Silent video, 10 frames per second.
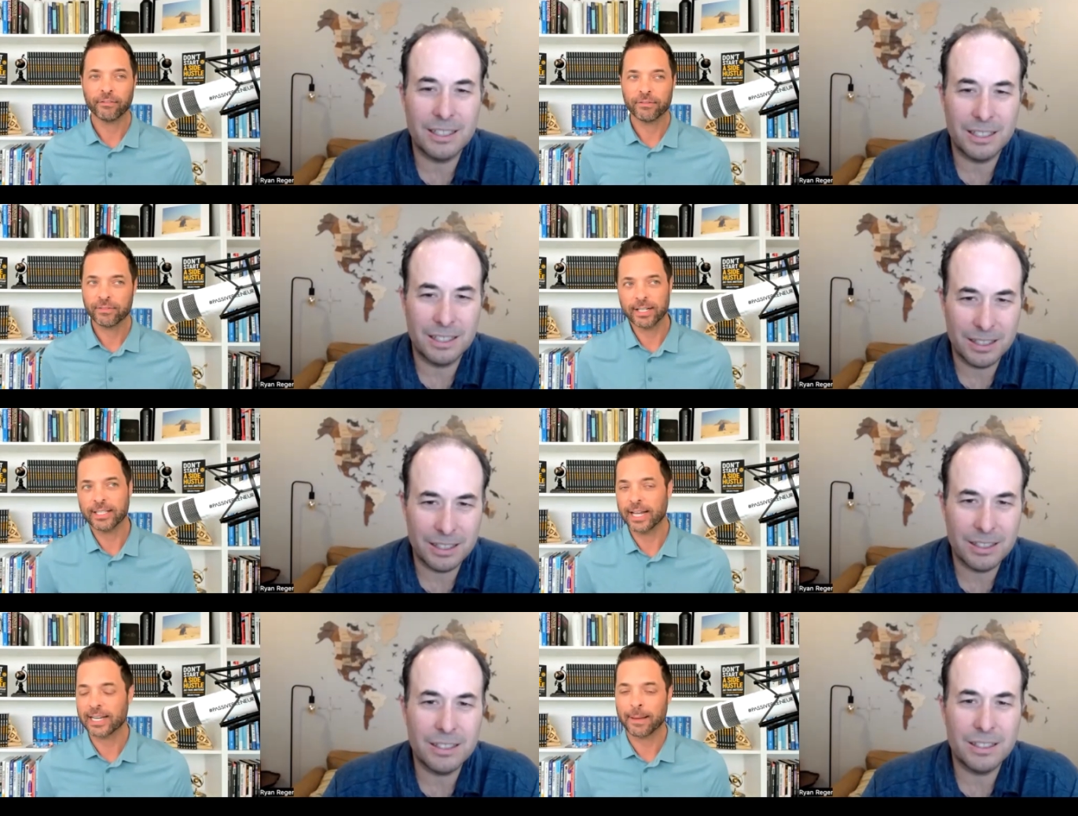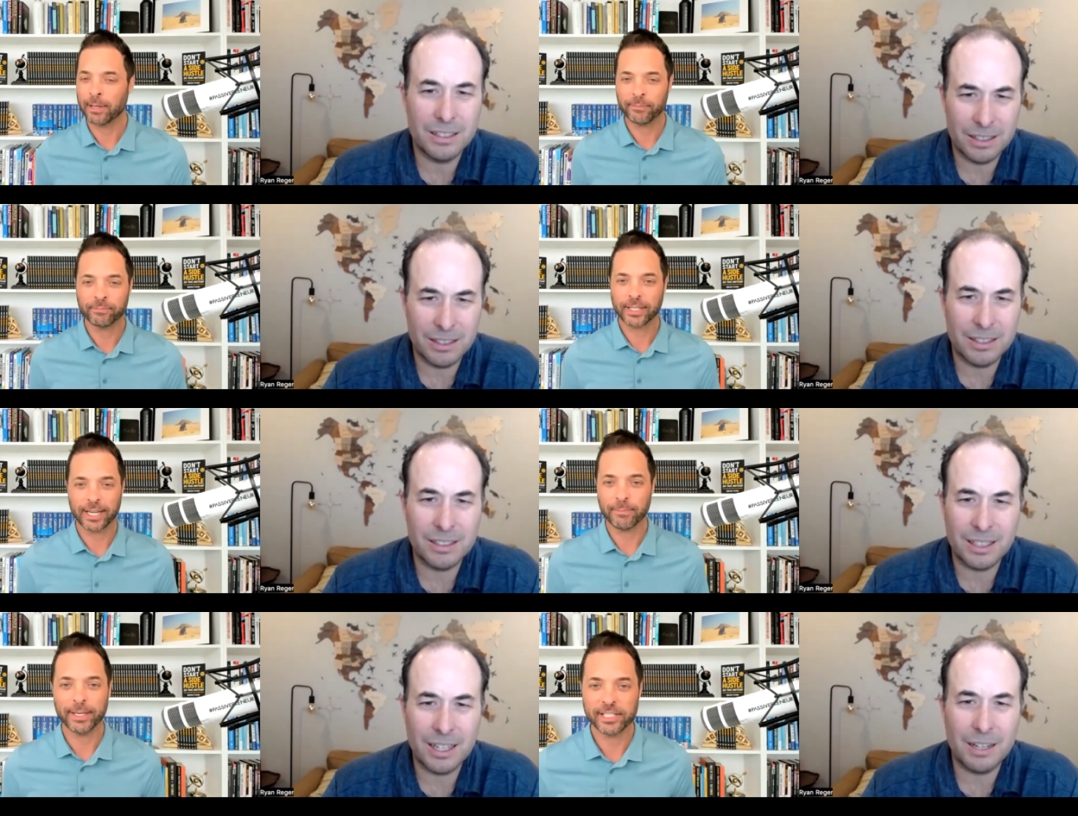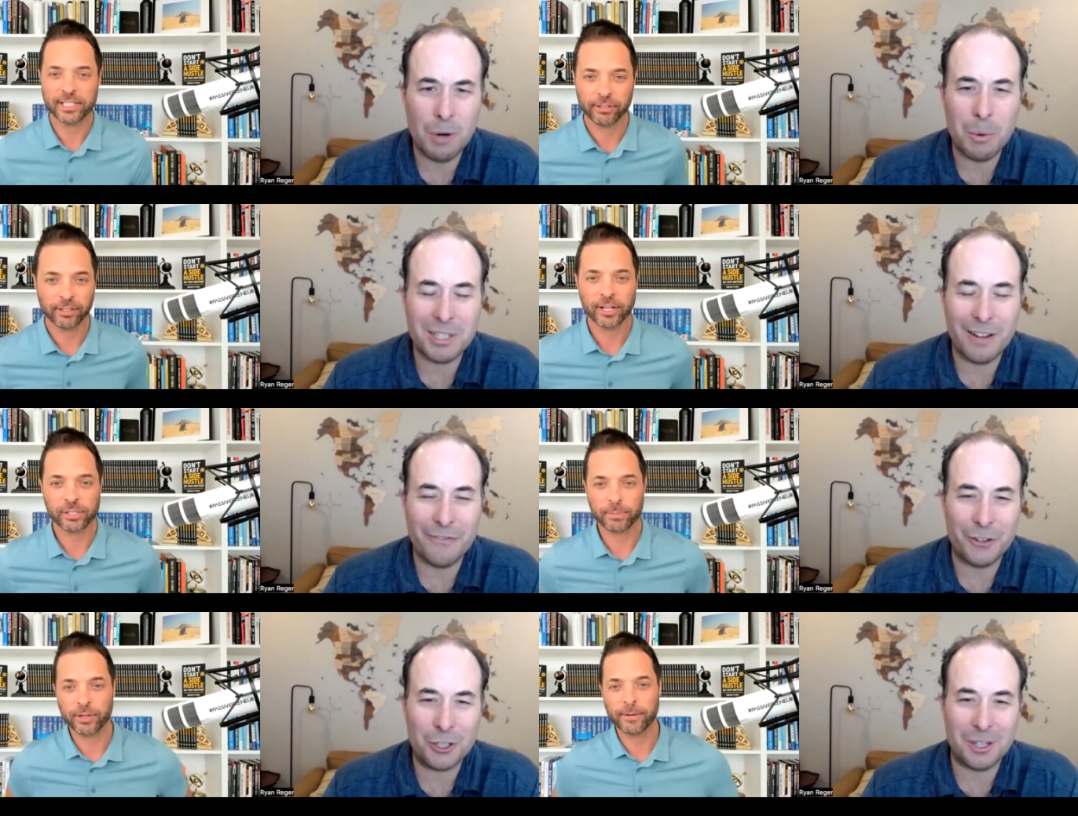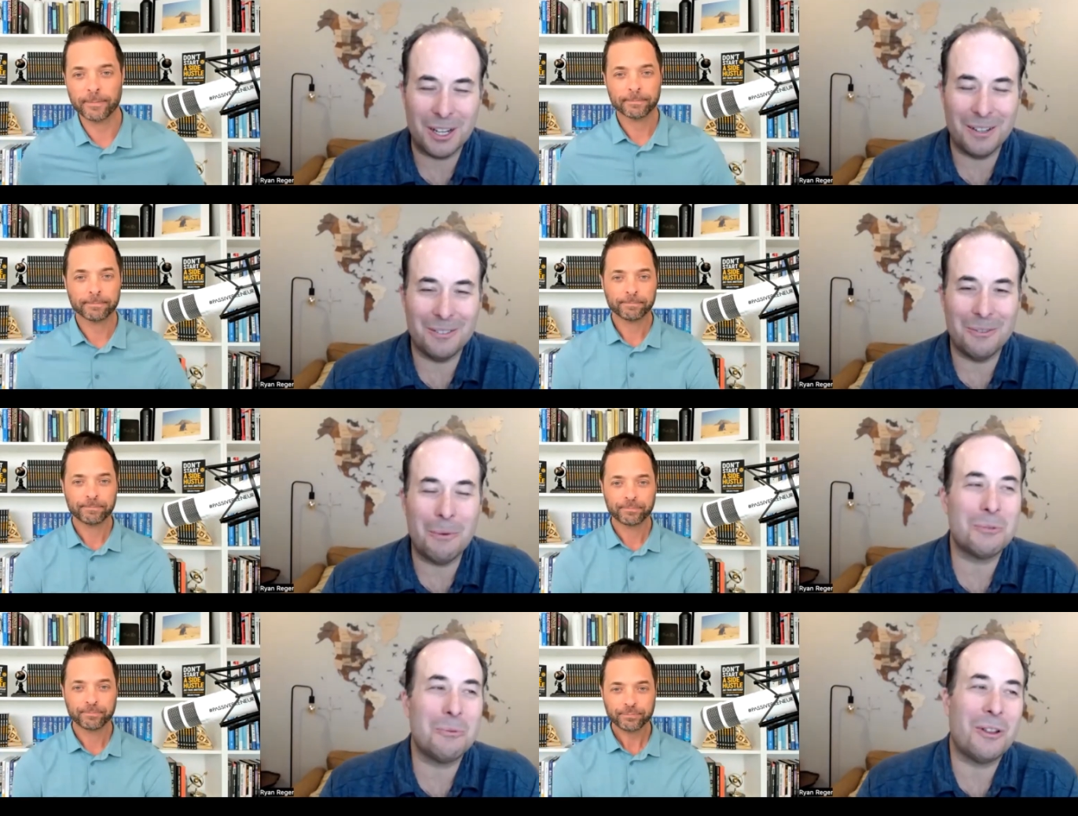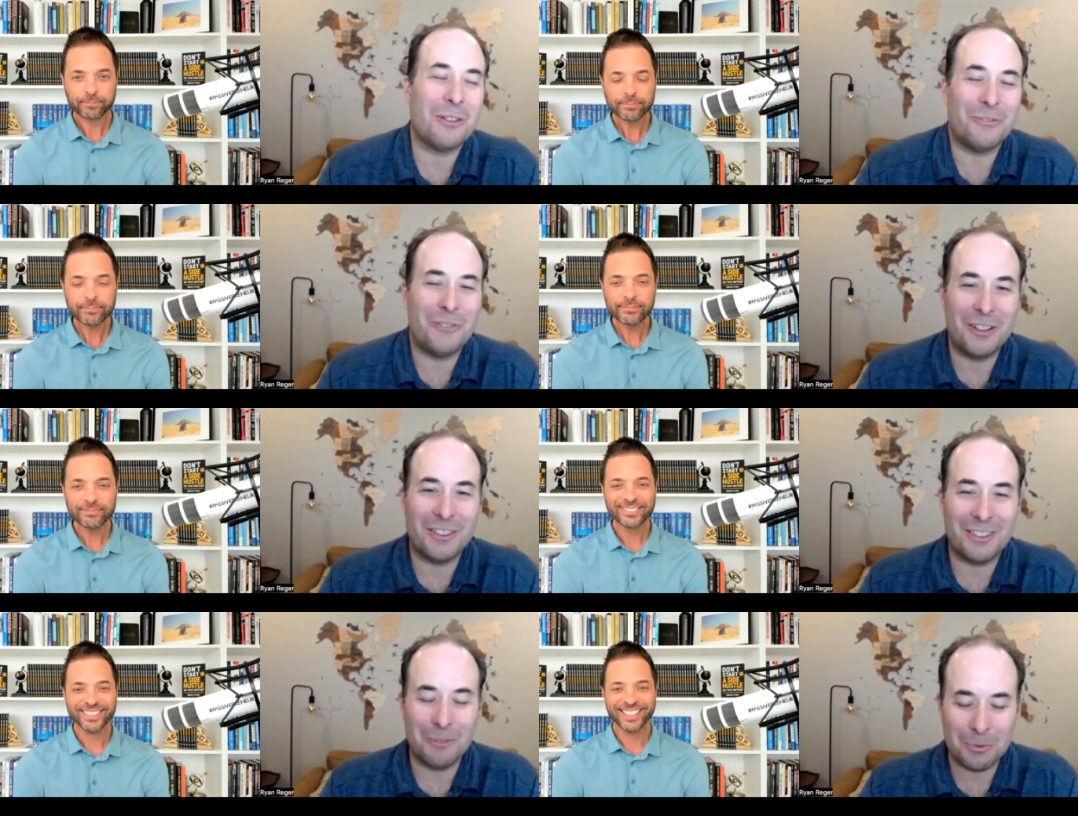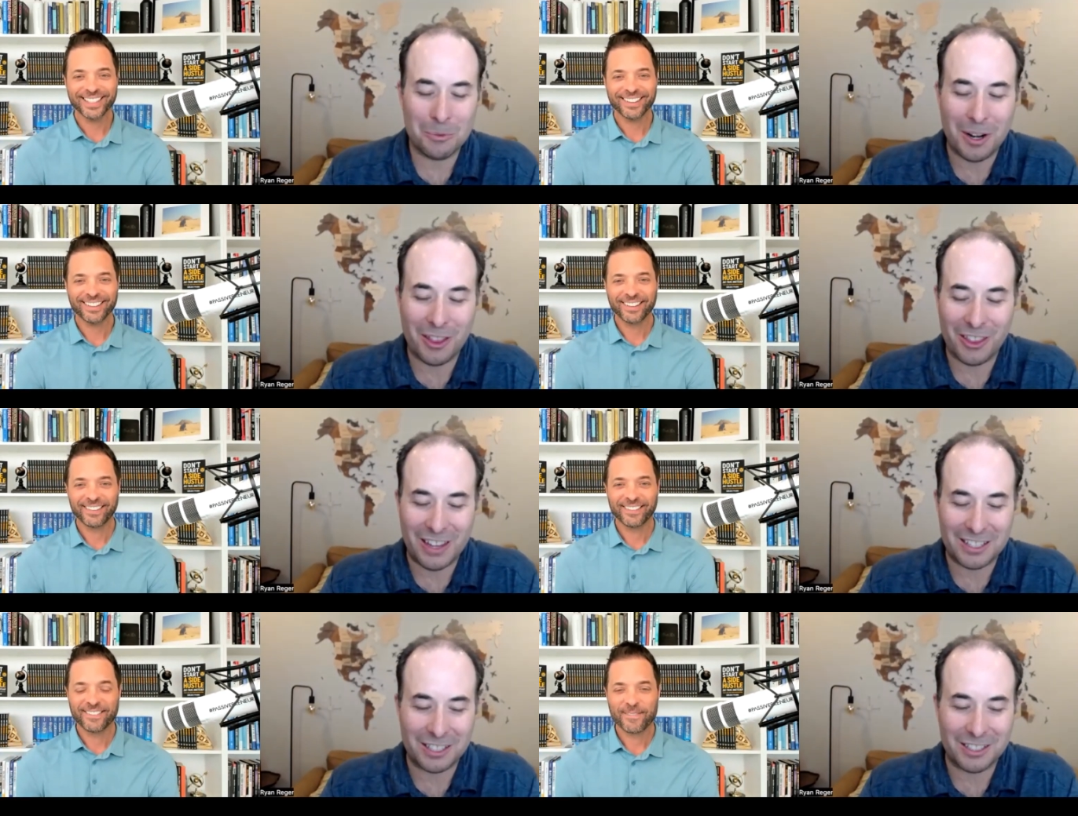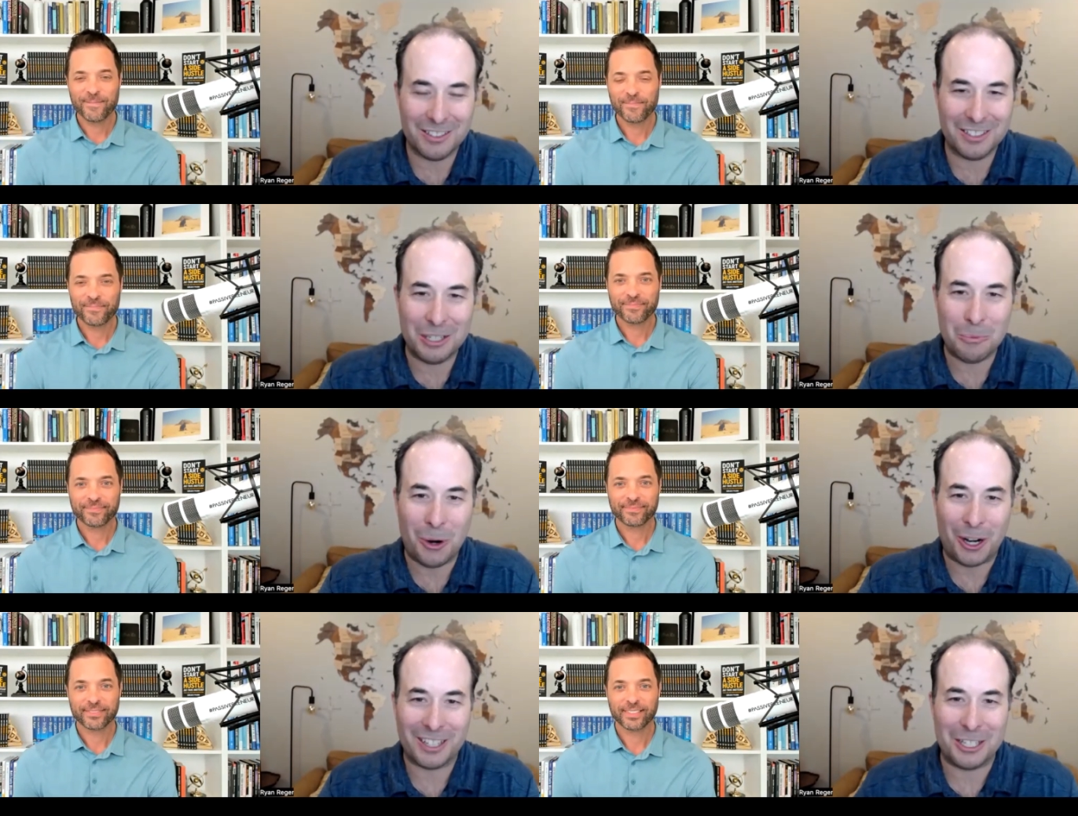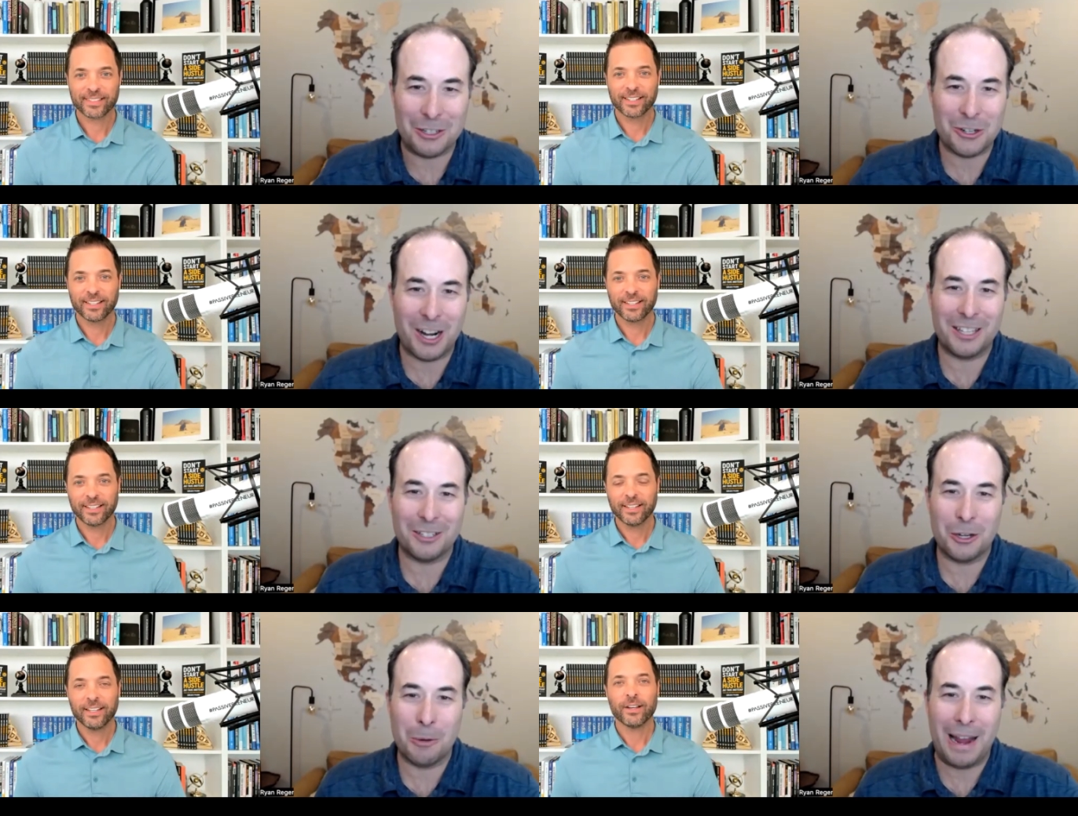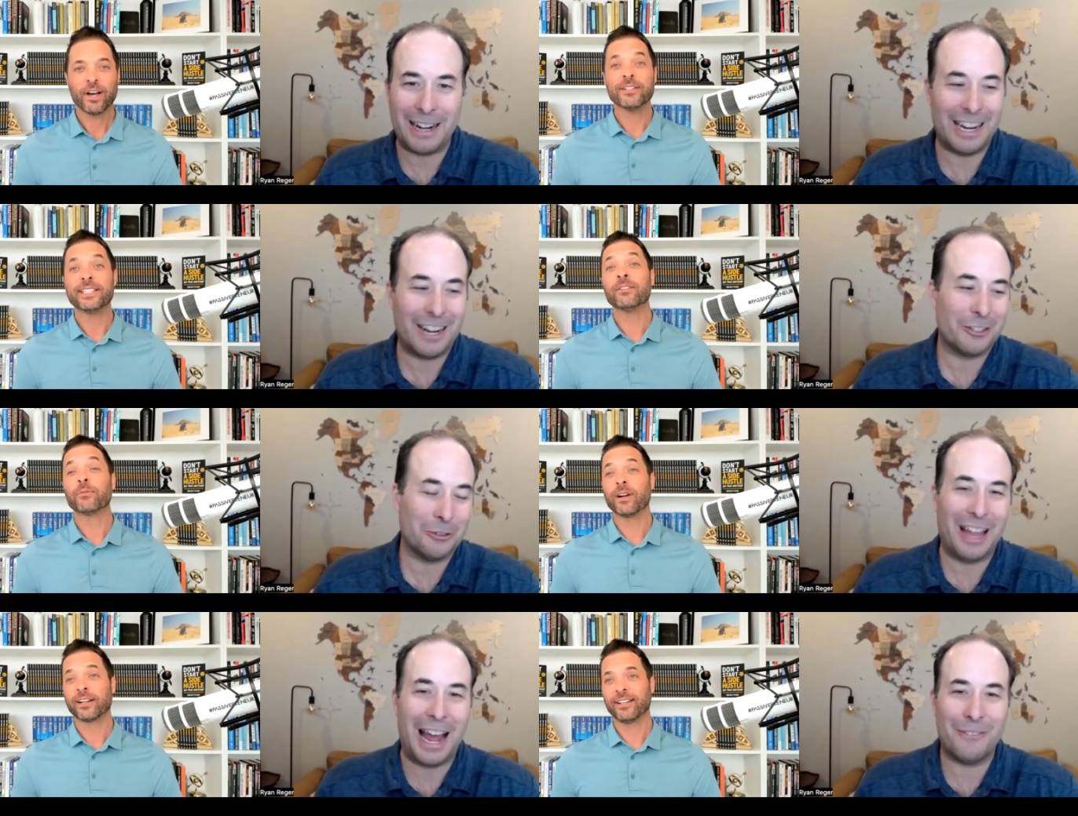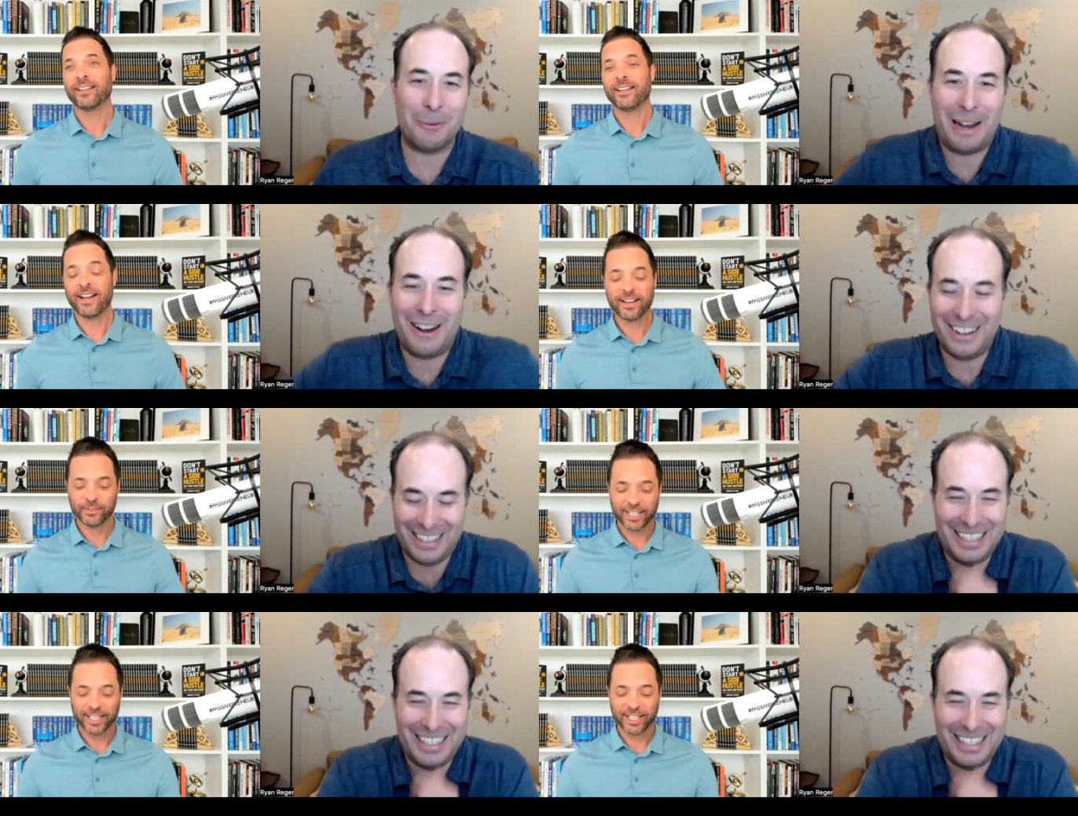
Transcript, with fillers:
Speaker 1: since that time, I've kind of been. Yeah. what
Speaker 2: was that first? Uh, what was one of the fun? What was one of the things that didn't work that you tried that you go back oh, it didn't work. laugh about? All right, well,